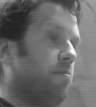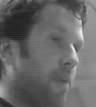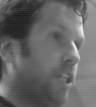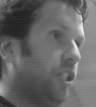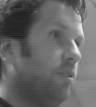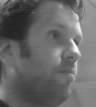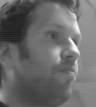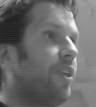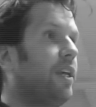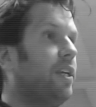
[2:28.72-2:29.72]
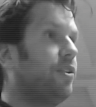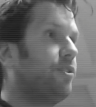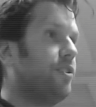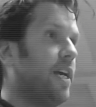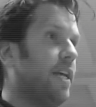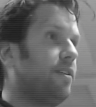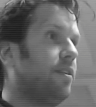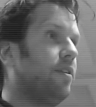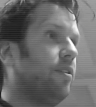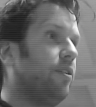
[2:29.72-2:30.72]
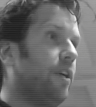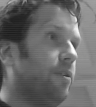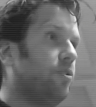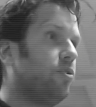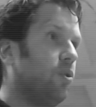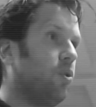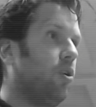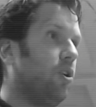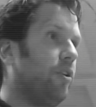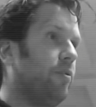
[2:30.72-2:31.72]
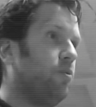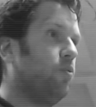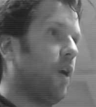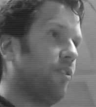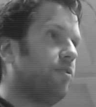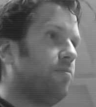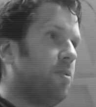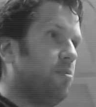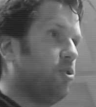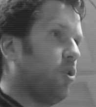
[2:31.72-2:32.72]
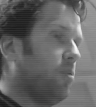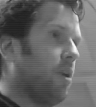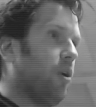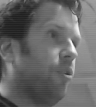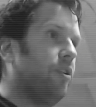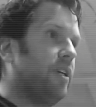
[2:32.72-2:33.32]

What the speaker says: mention is that there is so-called, once people talk about